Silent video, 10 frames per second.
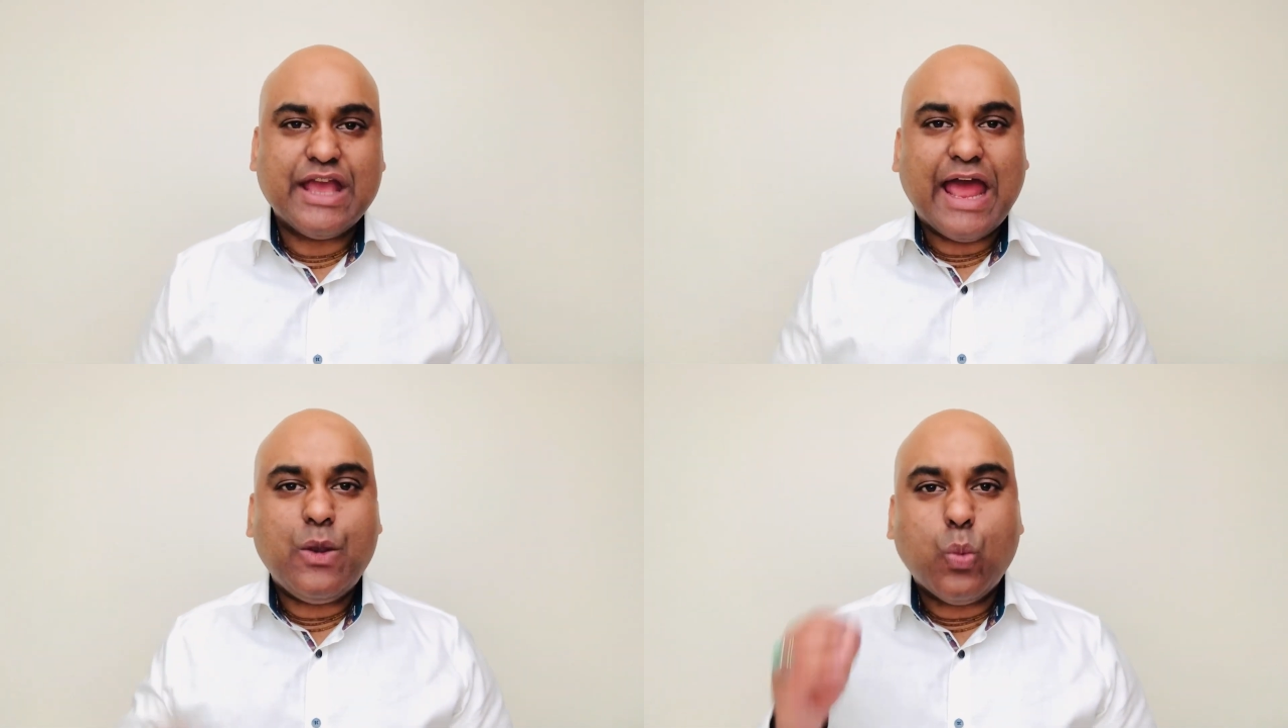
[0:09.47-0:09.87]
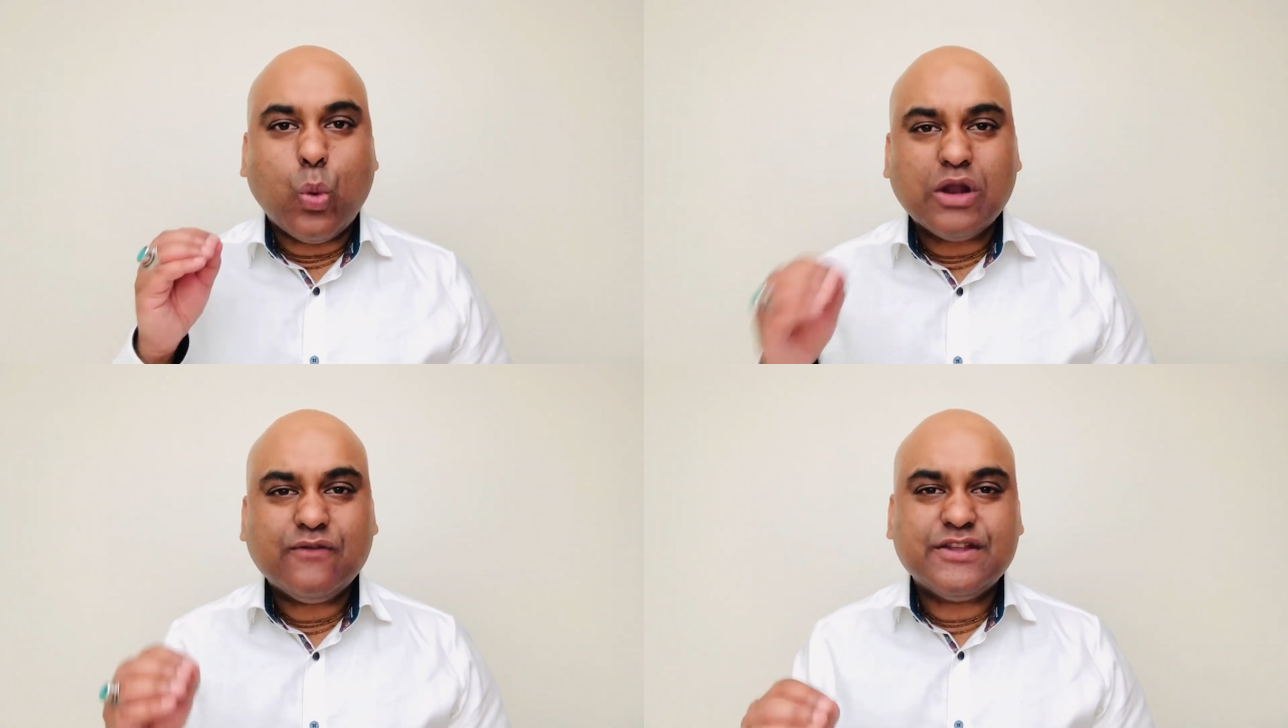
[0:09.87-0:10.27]
And
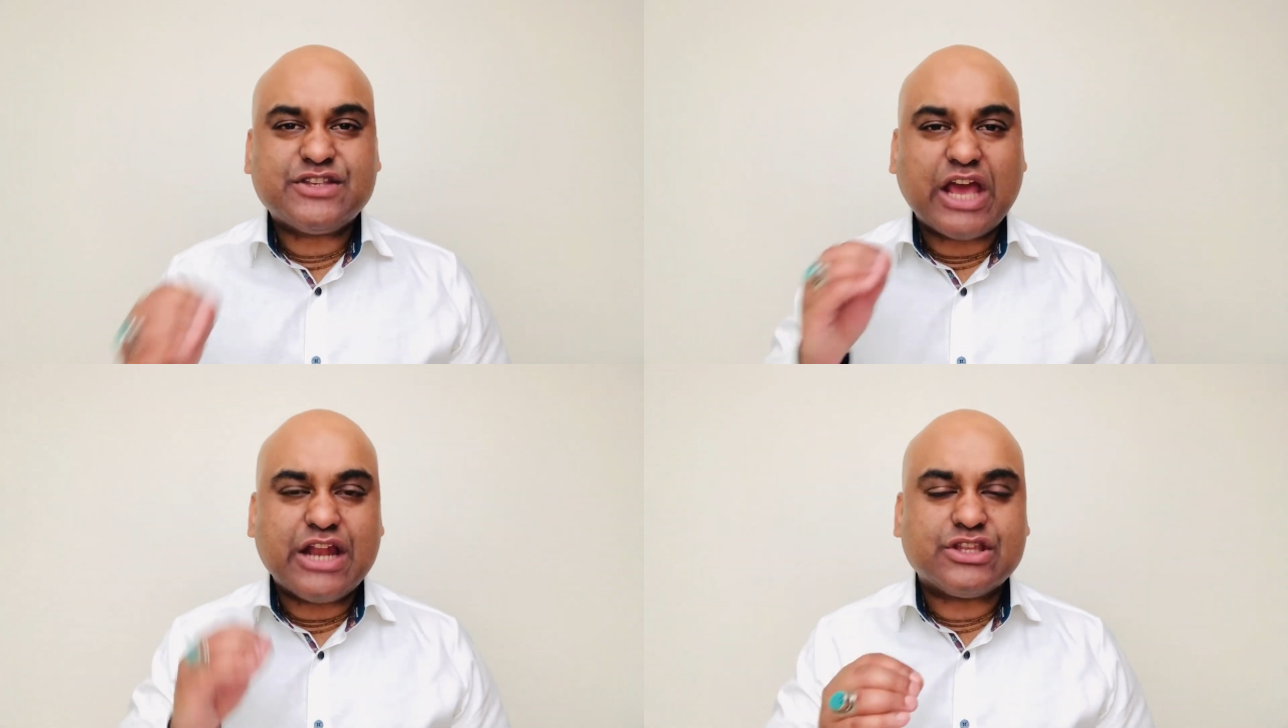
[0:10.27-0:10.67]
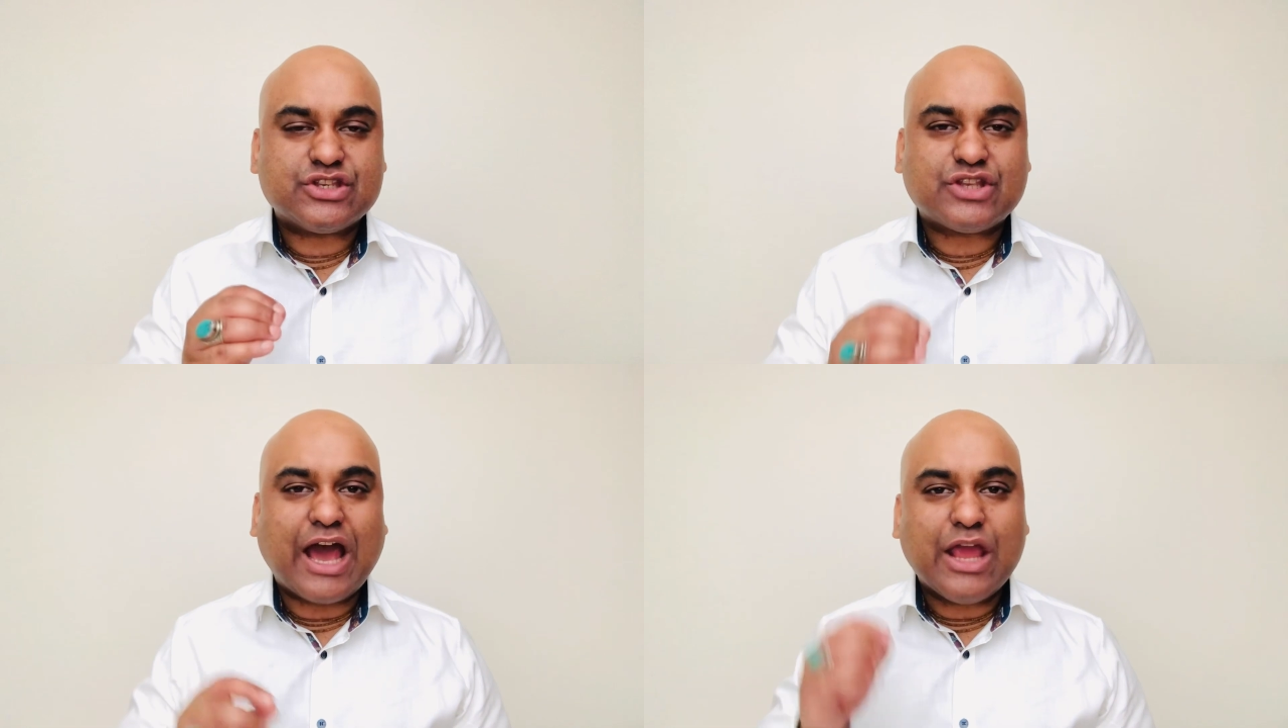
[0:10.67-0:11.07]
one of the
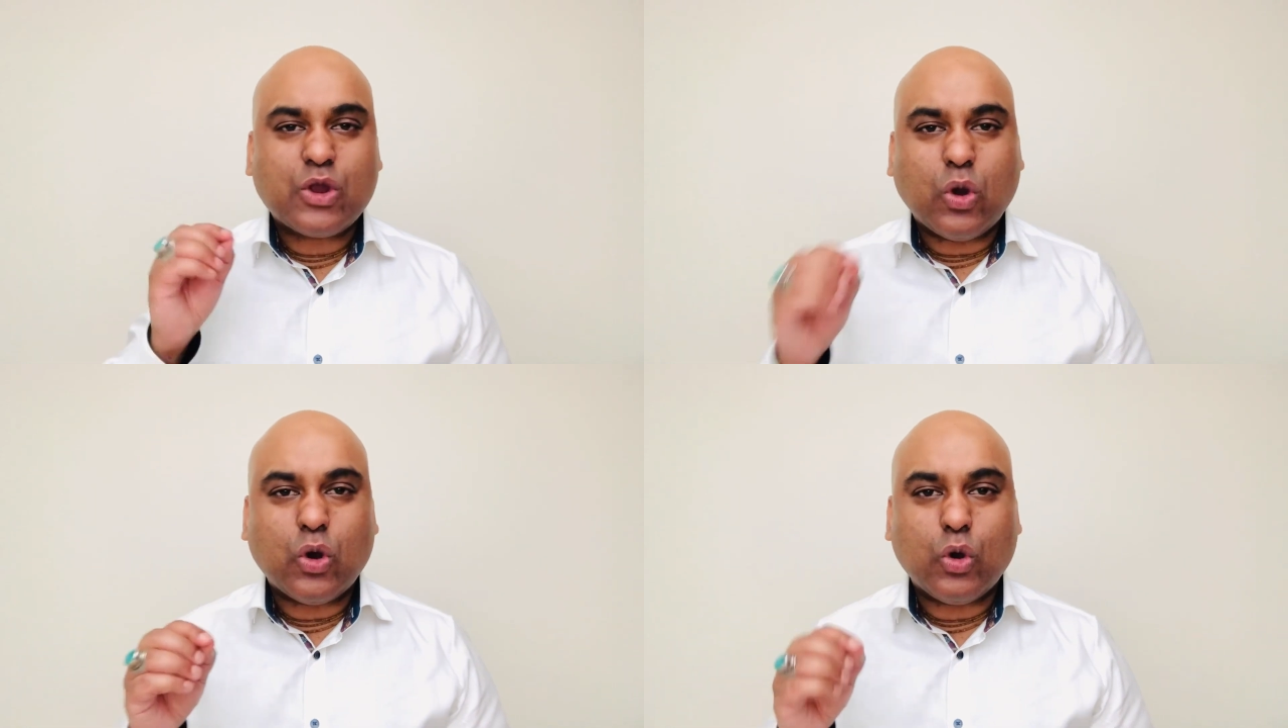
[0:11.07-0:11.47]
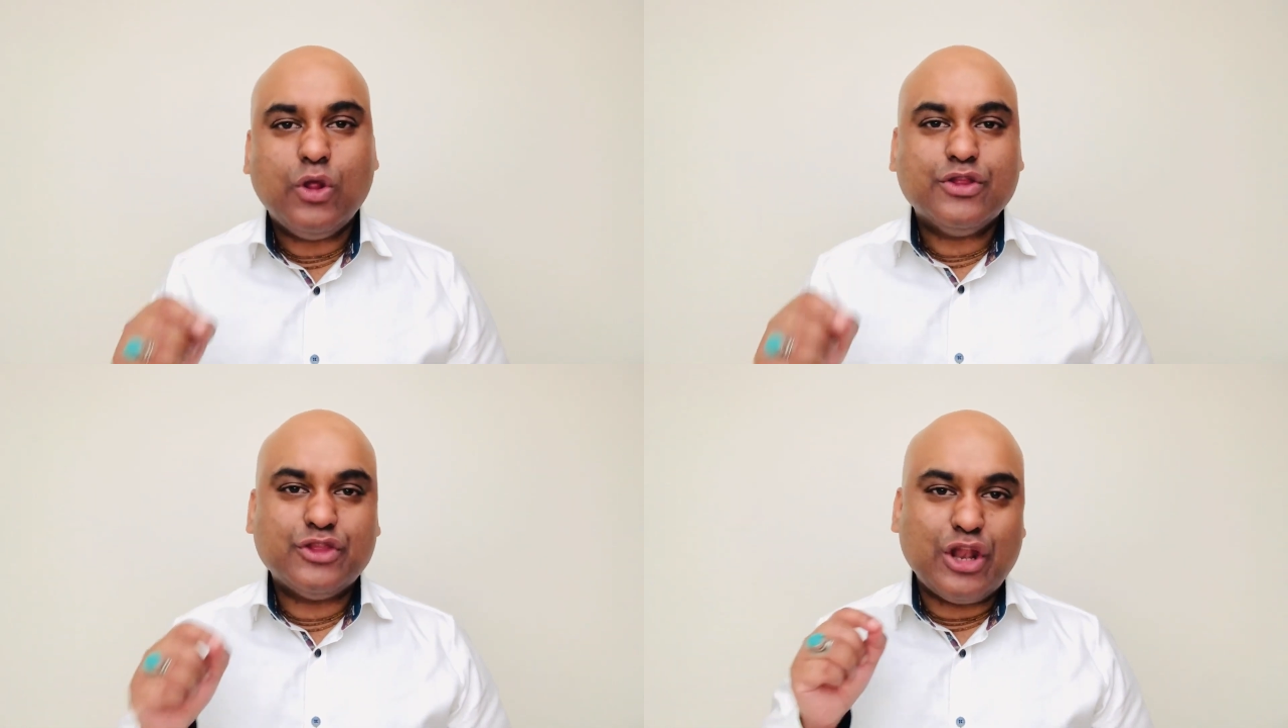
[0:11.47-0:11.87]
challenges I
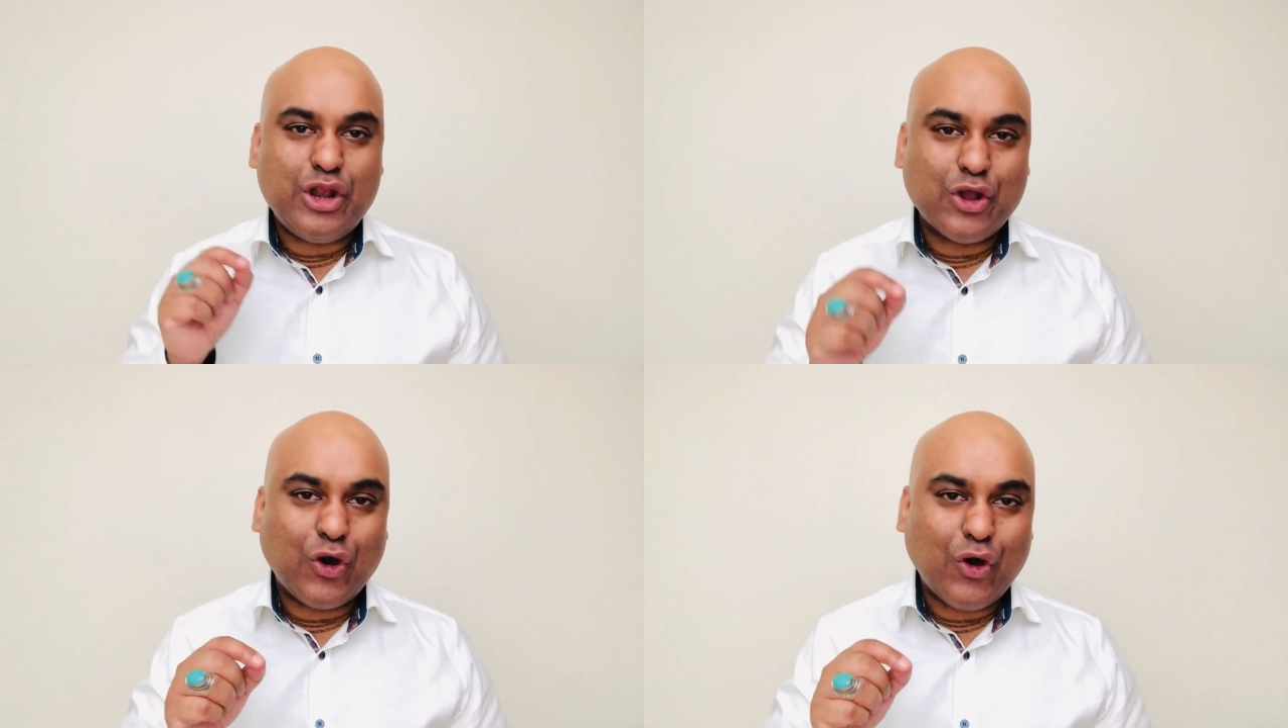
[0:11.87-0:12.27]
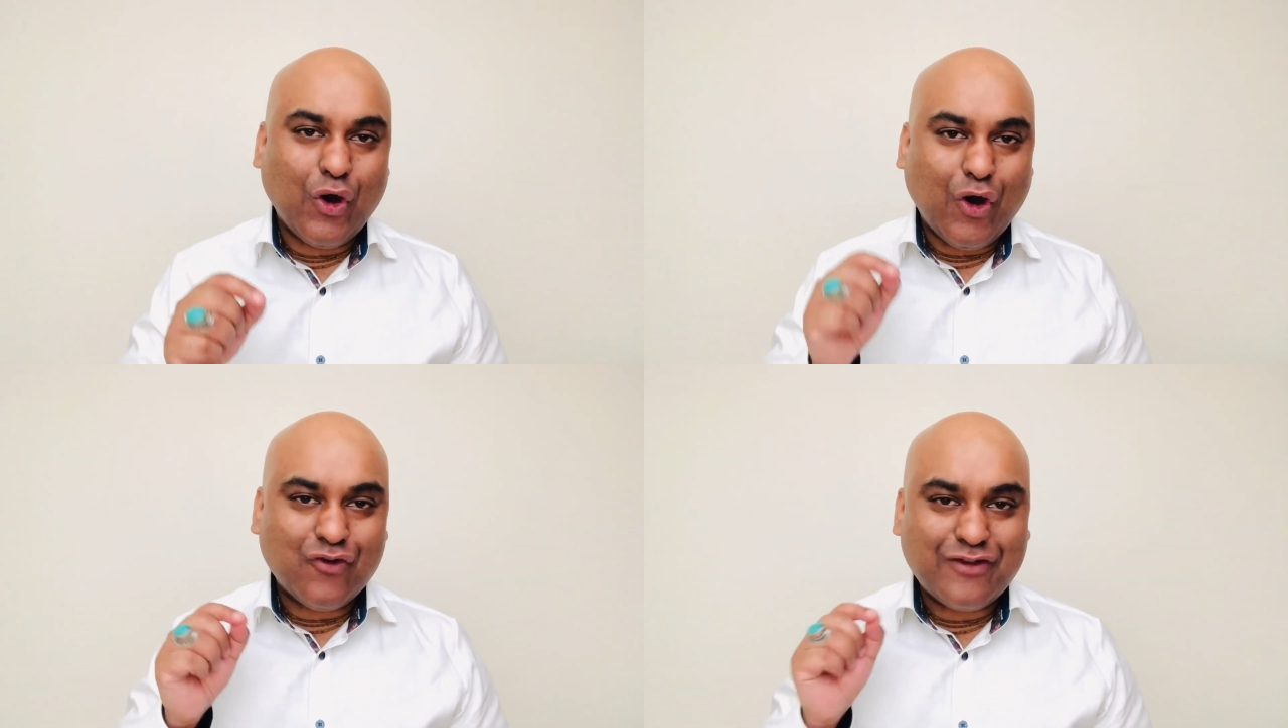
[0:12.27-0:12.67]
call the
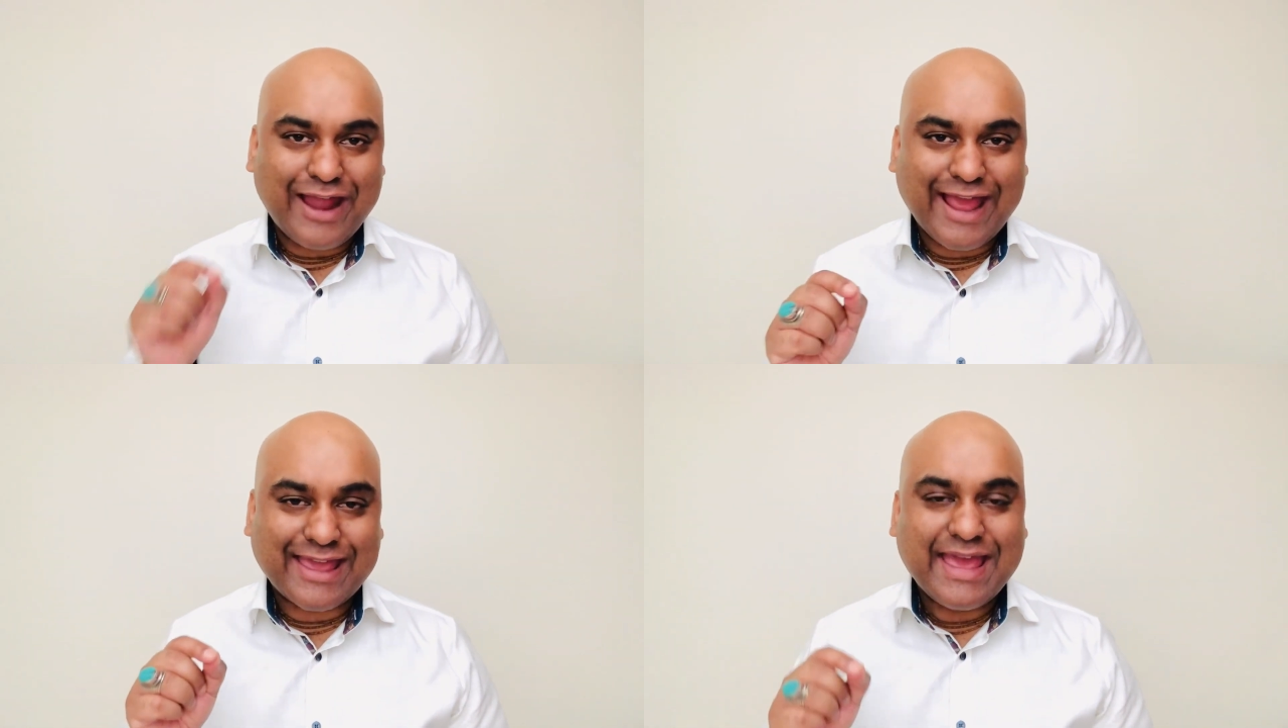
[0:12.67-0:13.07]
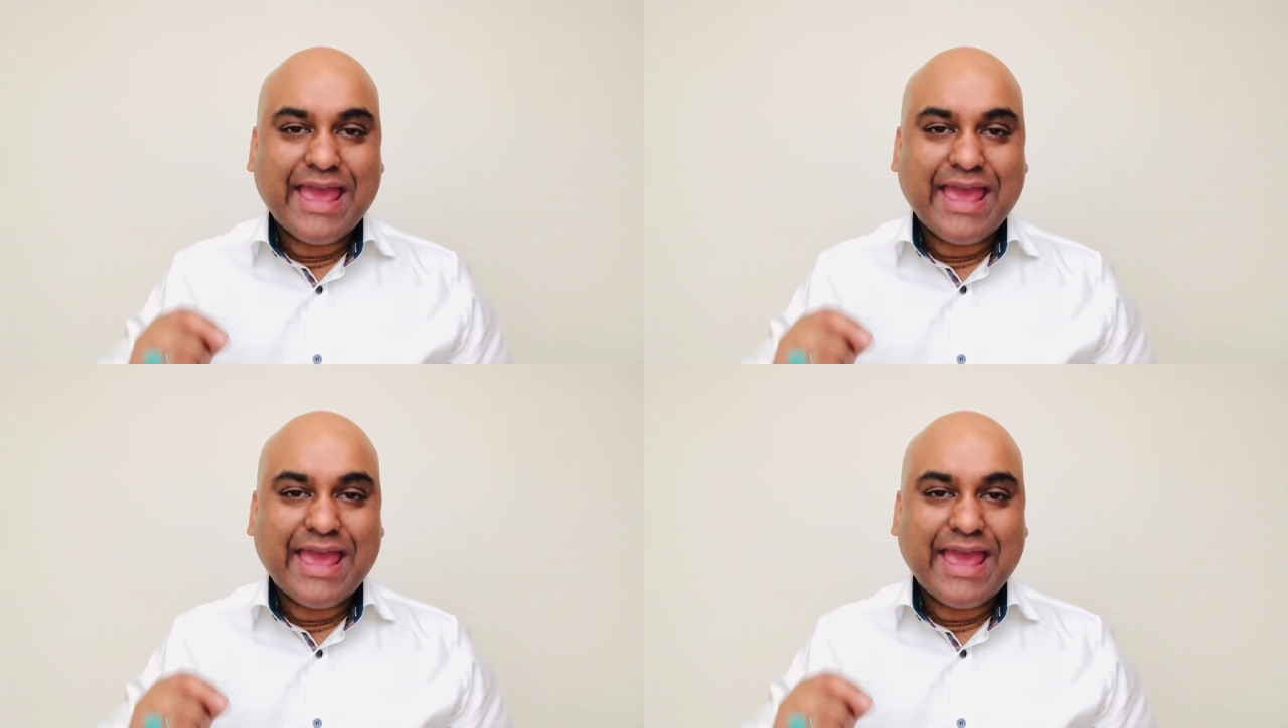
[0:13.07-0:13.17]
law of lack,